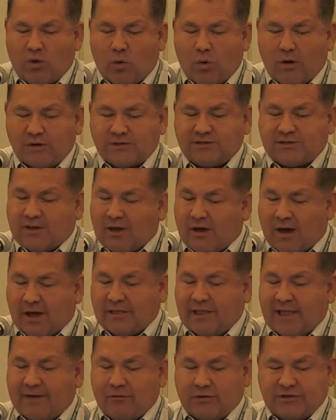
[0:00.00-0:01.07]
course
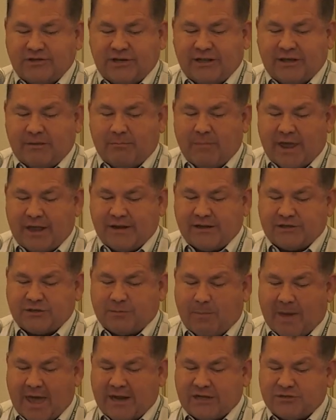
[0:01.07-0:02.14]
on leveraging and
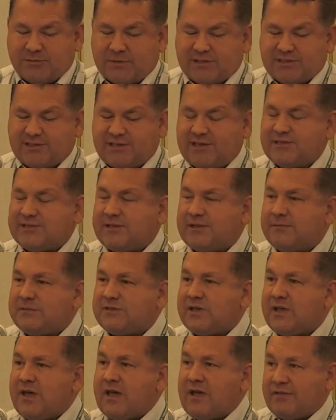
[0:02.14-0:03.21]
management
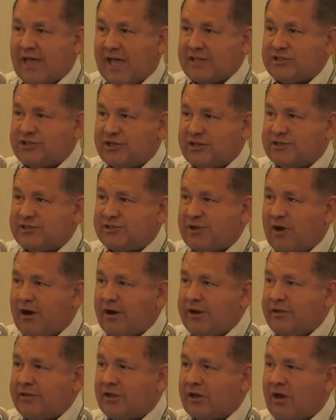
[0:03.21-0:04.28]
systems, that's just
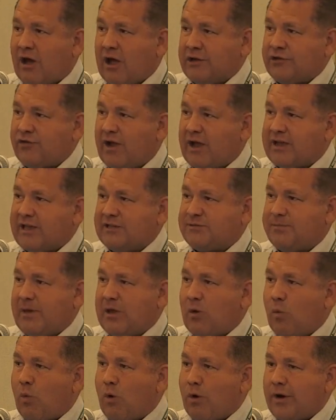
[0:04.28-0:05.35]
starting. The contract has been
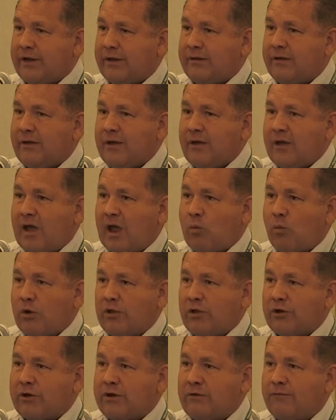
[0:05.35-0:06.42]
awarded, and we're
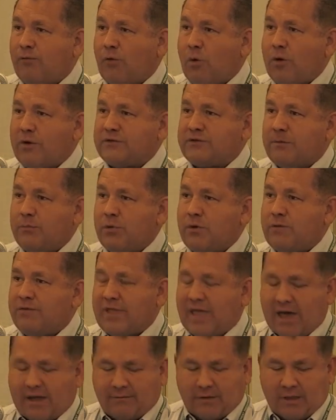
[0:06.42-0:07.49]
looking forward to moving
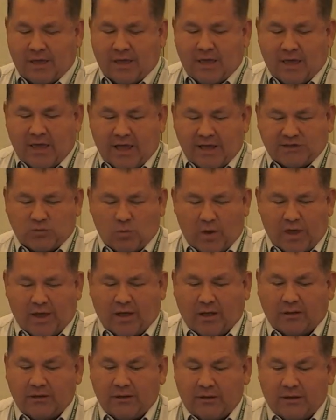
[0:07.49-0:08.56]
that as
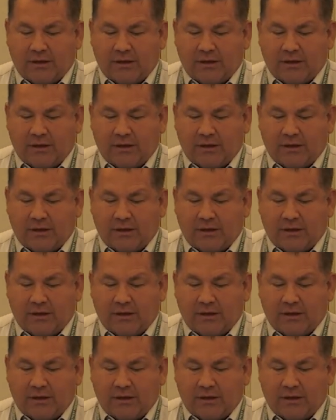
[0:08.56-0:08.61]
well.